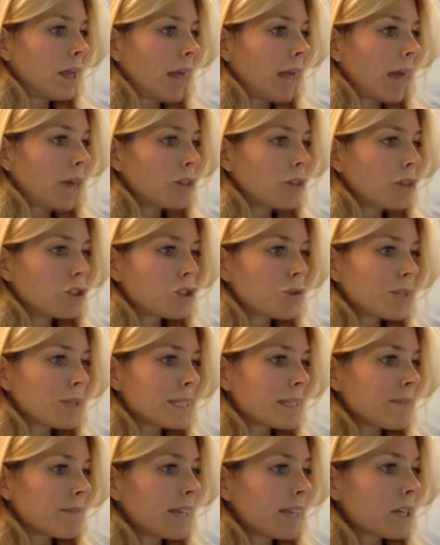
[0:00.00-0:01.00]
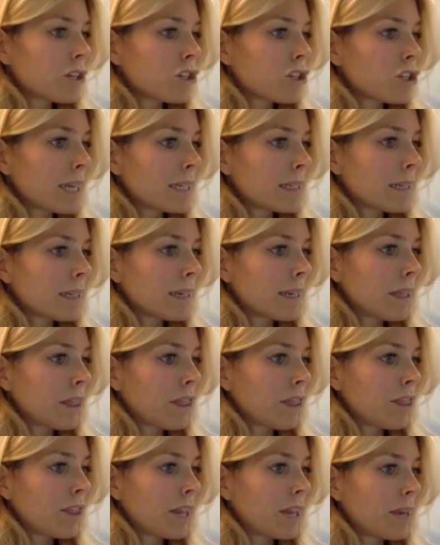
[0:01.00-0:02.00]
How do you treat severely
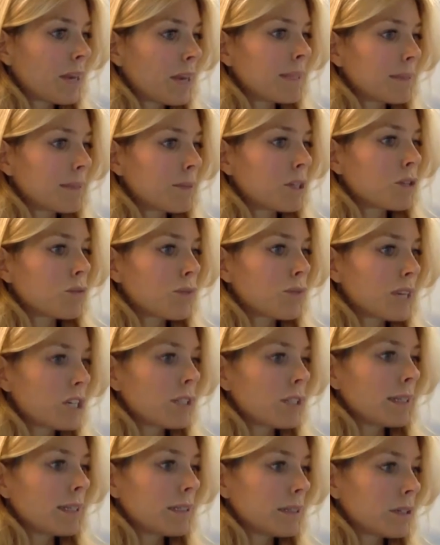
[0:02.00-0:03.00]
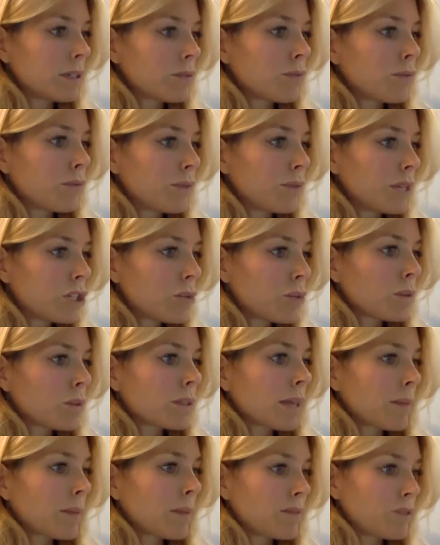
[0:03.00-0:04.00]
congenitally thin mandibular ridge in the anterior
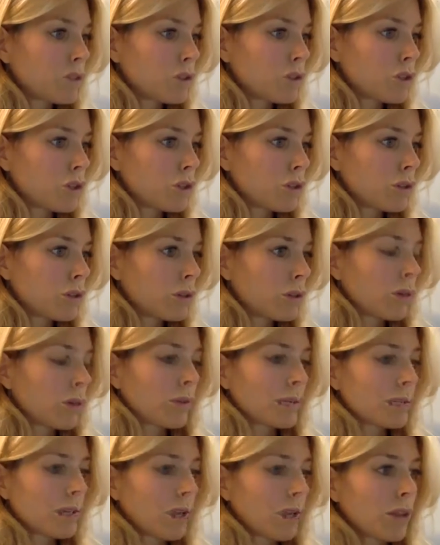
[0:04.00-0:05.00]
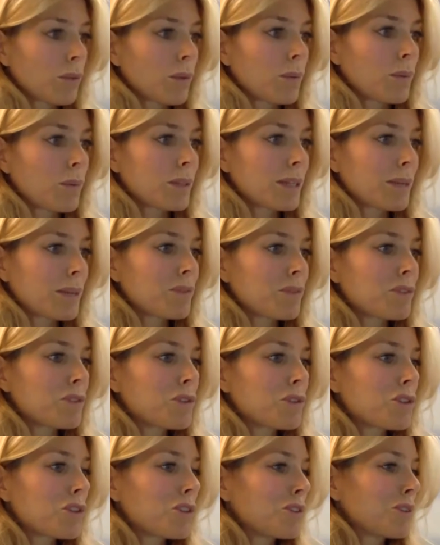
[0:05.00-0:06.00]
region? What type of suture? Oh no, that's another one. What
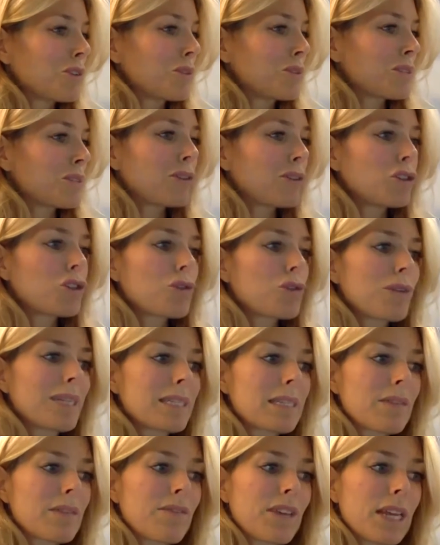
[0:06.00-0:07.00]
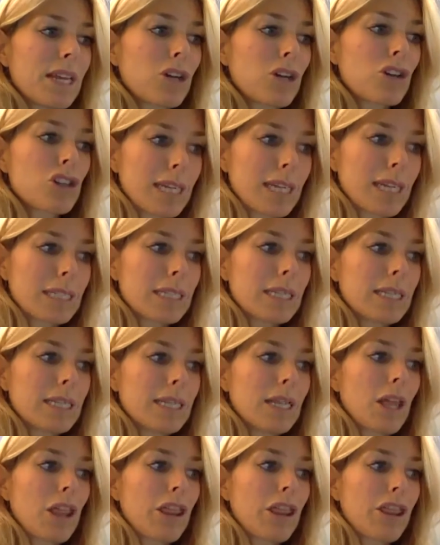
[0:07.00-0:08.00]
type of suture do you use? How do you treat severely
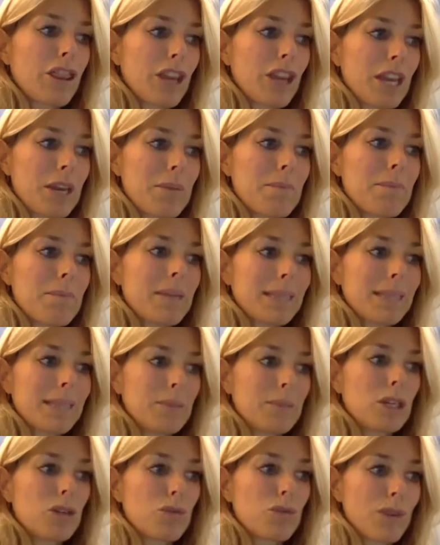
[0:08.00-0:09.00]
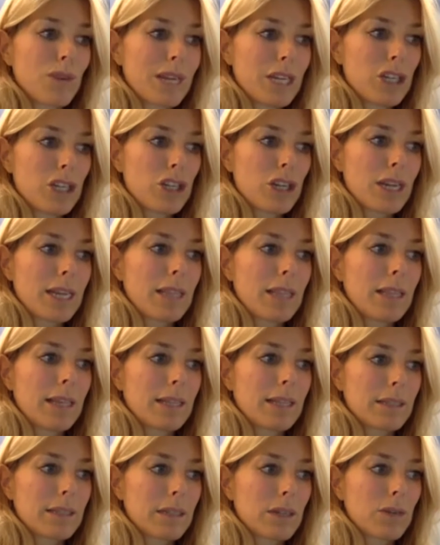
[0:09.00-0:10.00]
congenitally thin
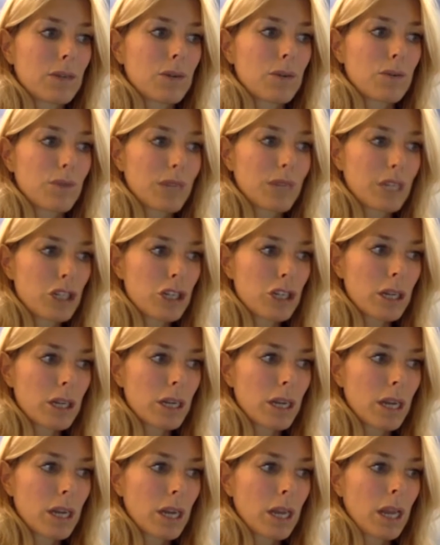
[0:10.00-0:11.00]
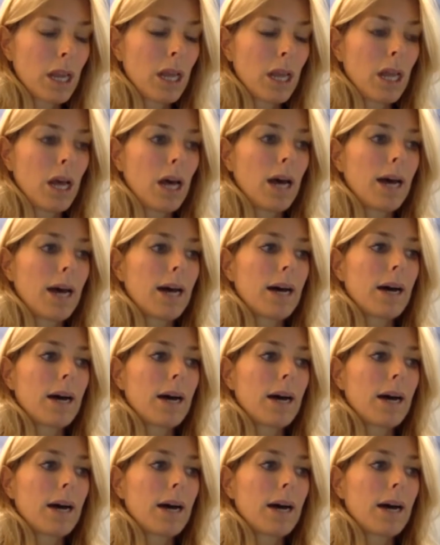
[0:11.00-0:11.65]
mandibular ridge in the anterior region?